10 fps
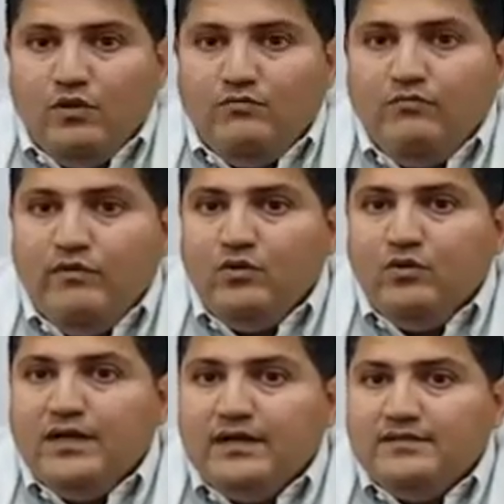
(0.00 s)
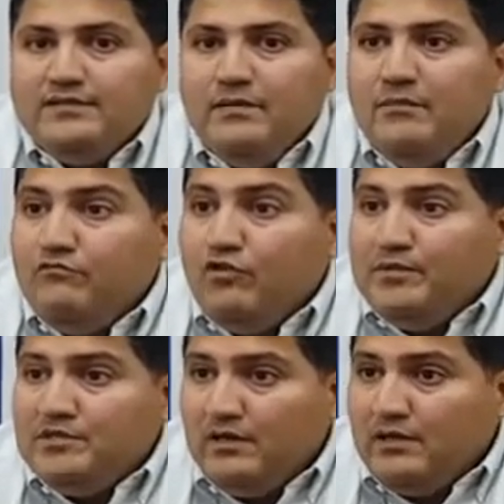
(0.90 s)
if we could get the same
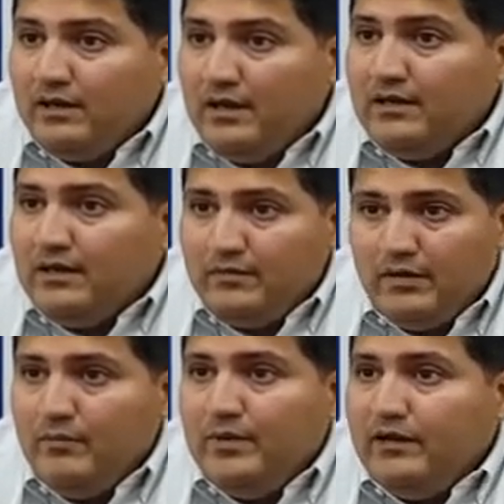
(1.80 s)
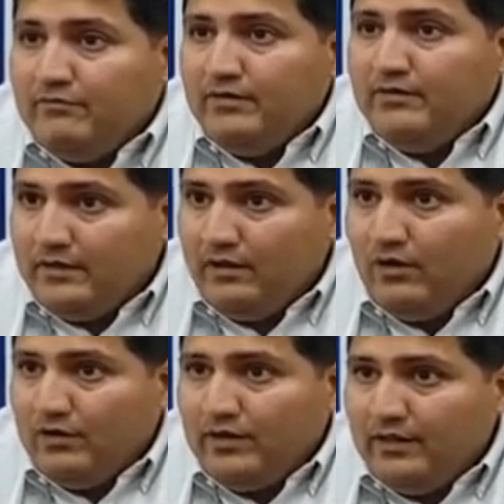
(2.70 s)
information in real time, it will be a different thing
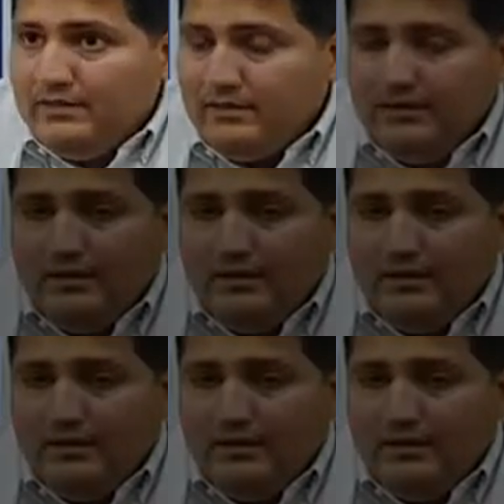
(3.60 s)
altogether.